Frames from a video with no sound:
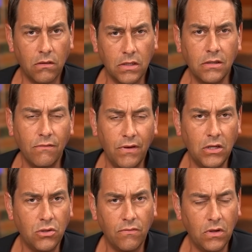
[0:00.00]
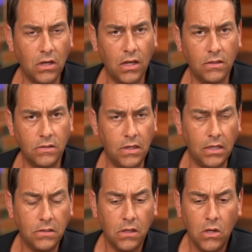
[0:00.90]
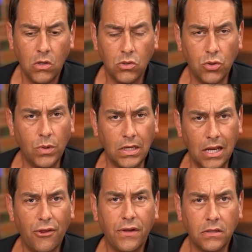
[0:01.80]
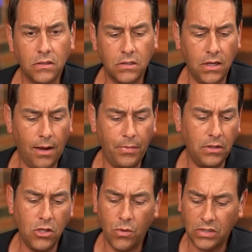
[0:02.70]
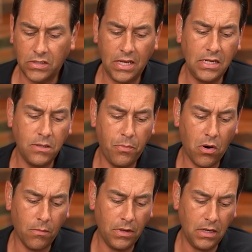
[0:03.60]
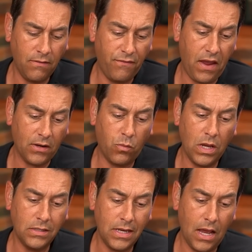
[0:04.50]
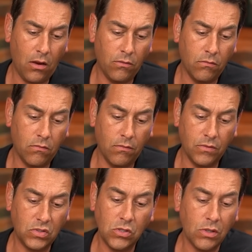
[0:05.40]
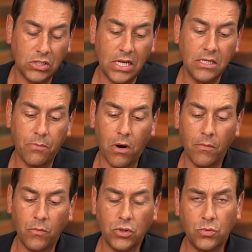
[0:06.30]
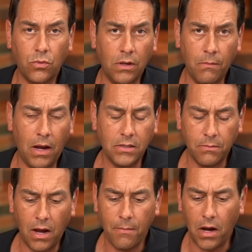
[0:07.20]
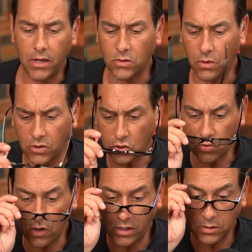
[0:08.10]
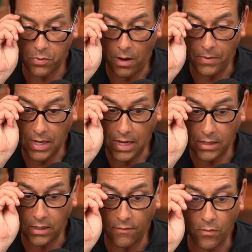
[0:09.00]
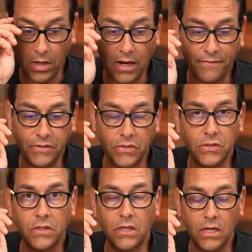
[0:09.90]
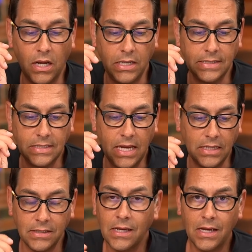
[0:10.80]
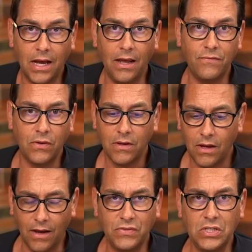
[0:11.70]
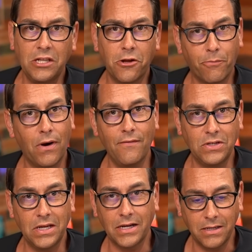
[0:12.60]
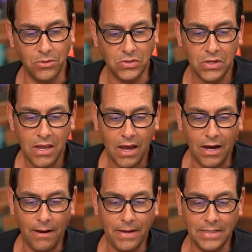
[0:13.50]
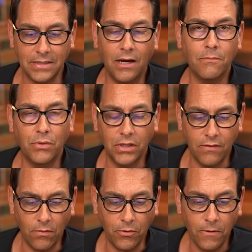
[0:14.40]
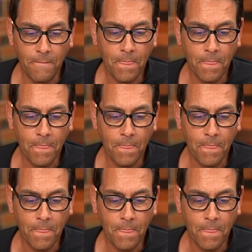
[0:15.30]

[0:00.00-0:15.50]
this invasion of the United States, doing nothing to stop it. The U S. State Department, in fact, went down. The, the U S. State Department, which in my, to my mind is one of the strongest propaganda government offices in the United States. I've, I've seen their private documents. Uh, it's unbelievable.